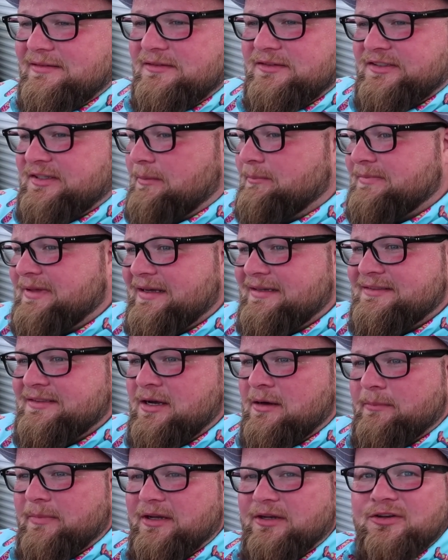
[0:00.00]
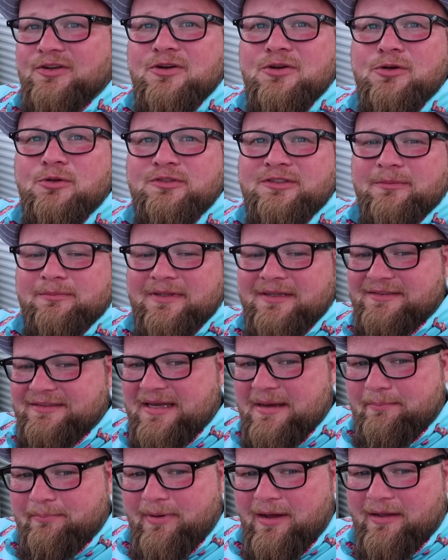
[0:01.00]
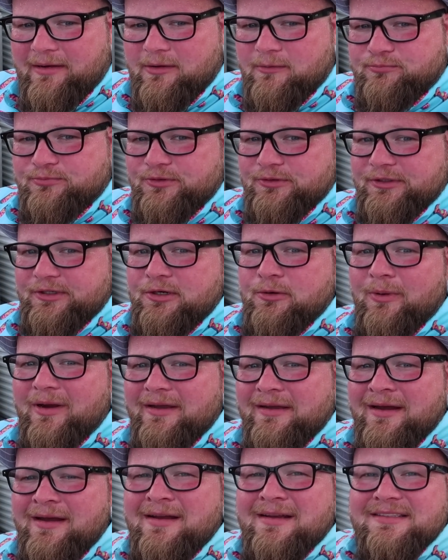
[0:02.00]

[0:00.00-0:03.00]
some things come in new, some things get bought up really quick.